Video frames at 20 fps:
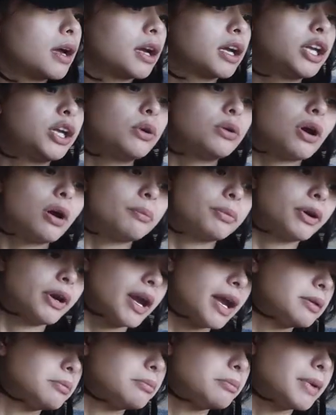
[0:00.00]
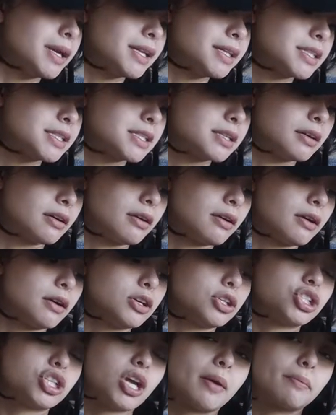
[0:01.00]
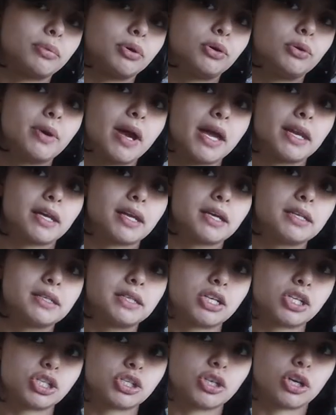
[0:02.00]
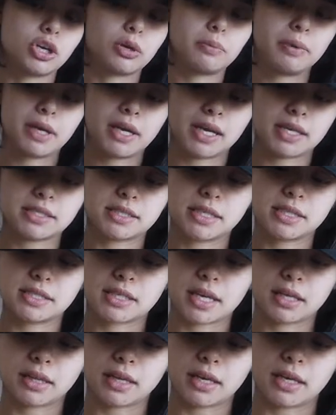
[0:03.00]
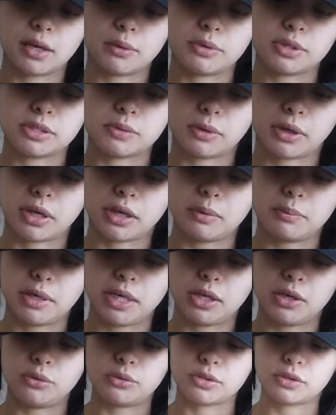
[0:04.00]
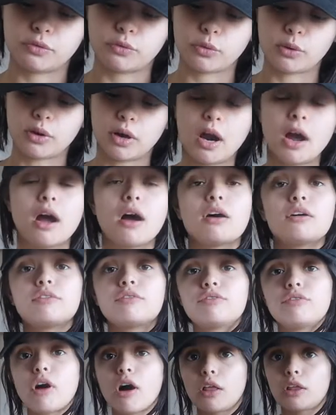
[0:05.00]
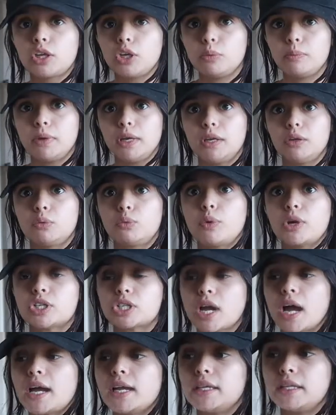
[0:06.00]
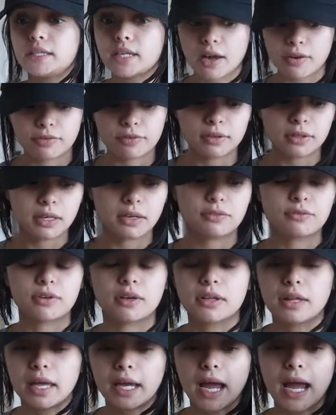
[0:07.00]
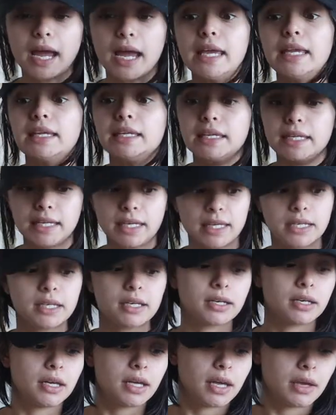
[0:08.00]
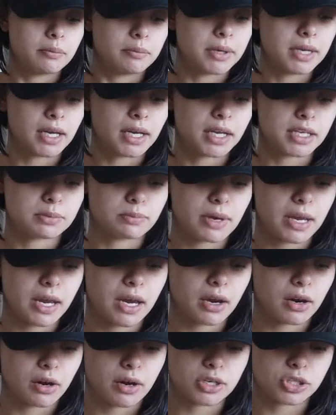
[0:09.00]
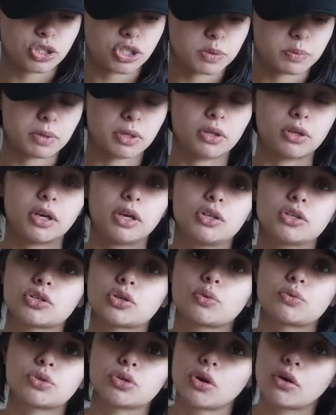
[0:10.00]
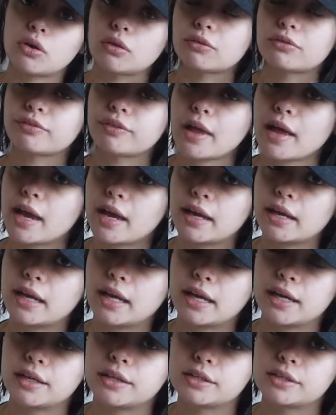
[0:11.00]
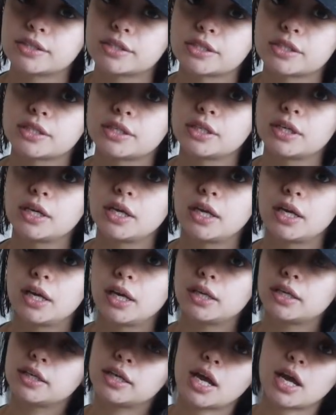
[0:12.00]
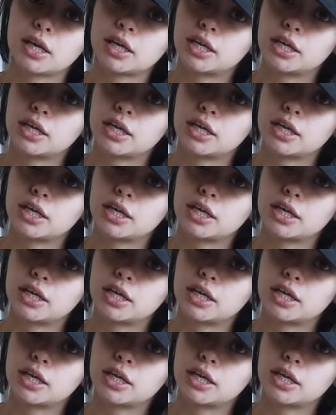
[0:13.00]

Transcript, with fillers: cucumber and mint shampoo and conditioner because it said that it was gonna be used for voluming, which I definitely feel like I need because my hair has just been looking so dull, flat, and not